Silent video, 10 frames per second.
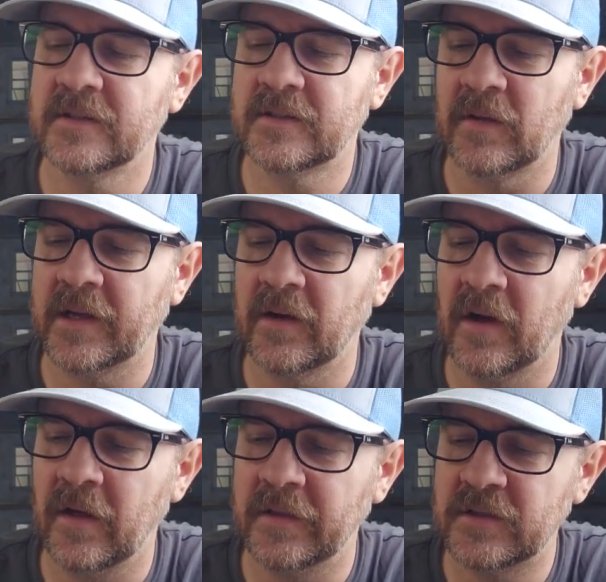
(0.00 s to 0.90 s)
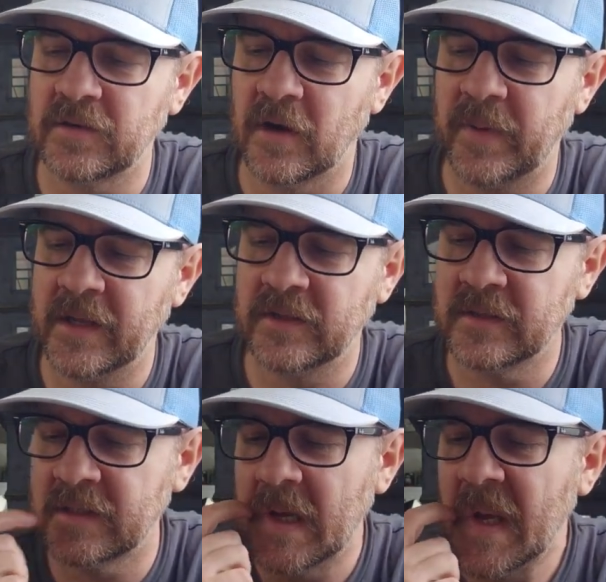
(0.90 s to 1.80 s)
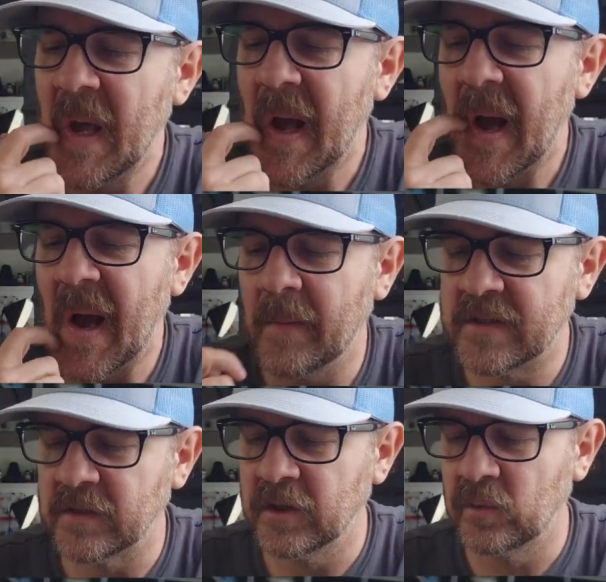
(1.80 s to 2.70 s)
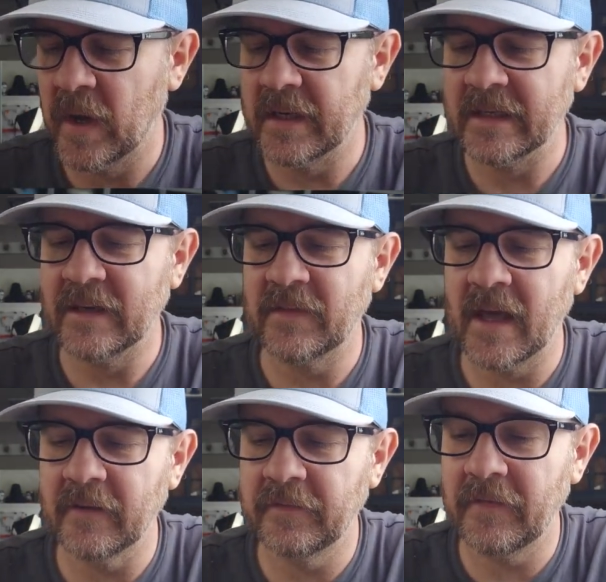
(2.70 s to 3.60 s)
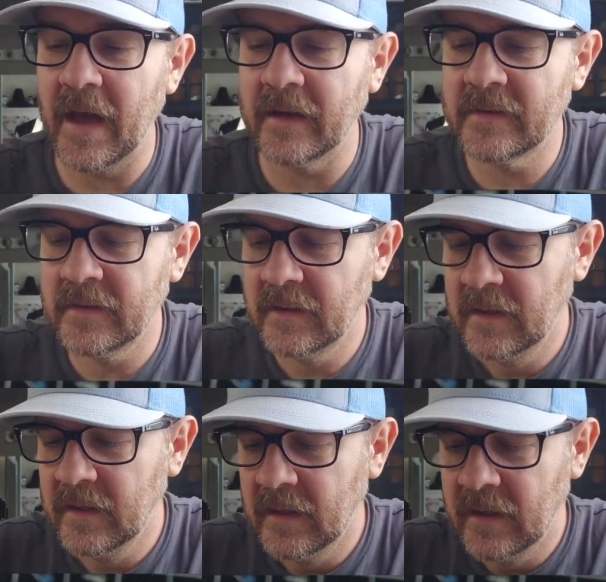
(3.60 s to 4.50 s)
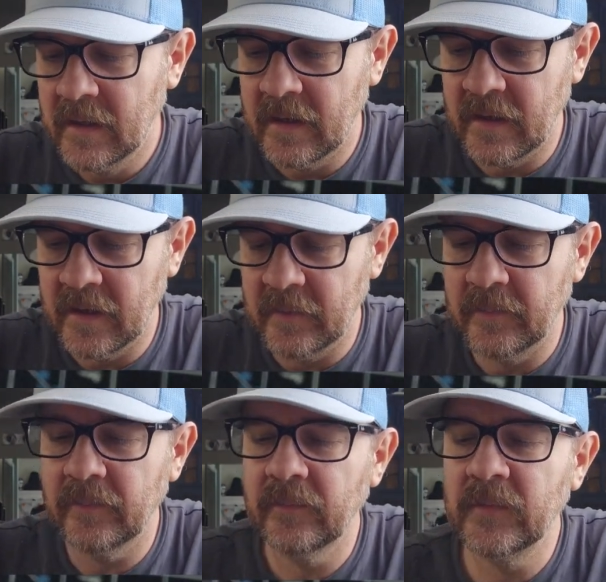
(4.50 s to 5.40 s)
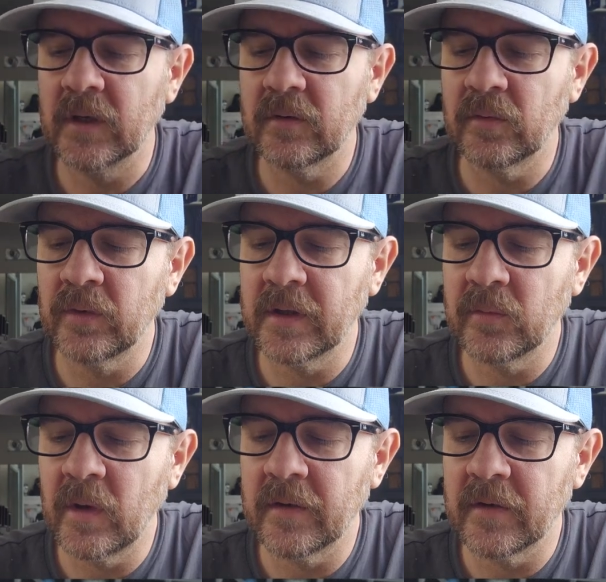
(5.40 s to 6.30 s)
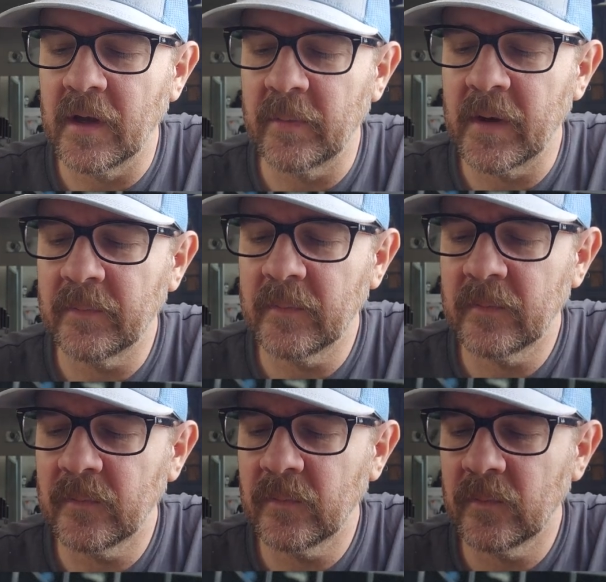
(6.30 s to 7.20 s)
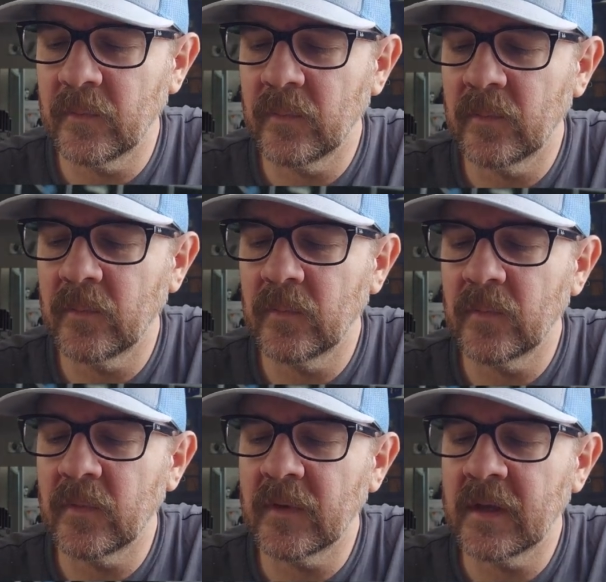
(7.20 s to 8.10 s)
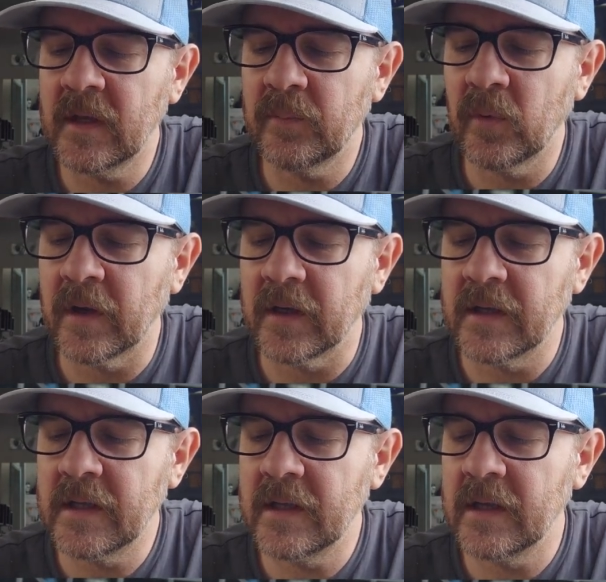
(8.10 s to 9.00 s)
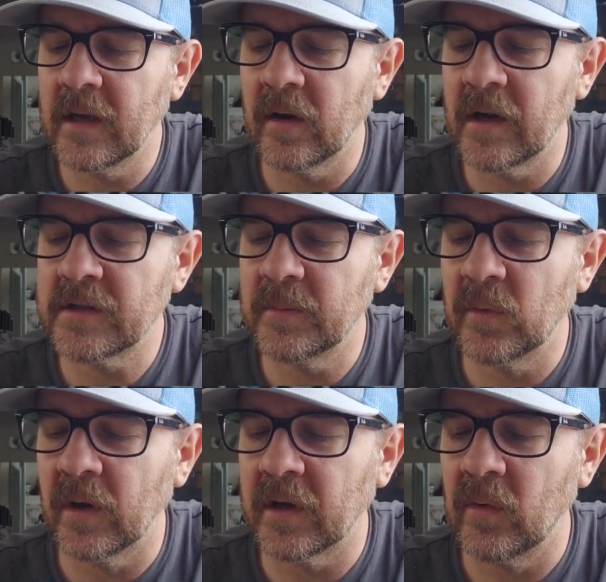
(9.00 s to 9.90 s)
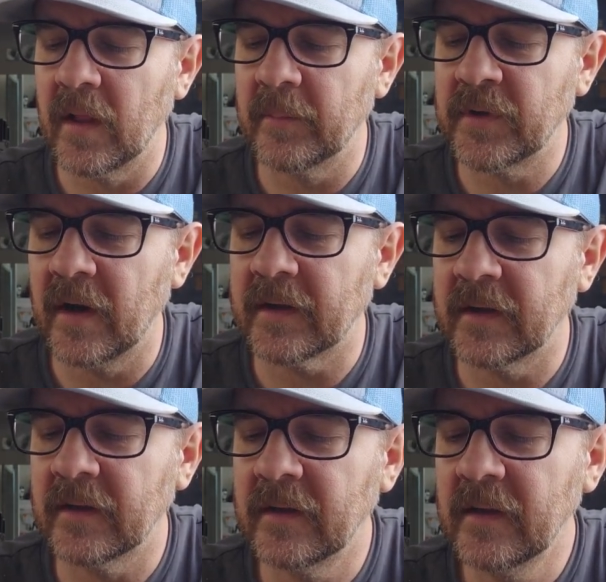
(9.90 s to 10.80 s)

So like on all these sharp edges, it's a good way to give that effect, you know, to really weather it up. And I'm keep working here. I should be working while I'm talking.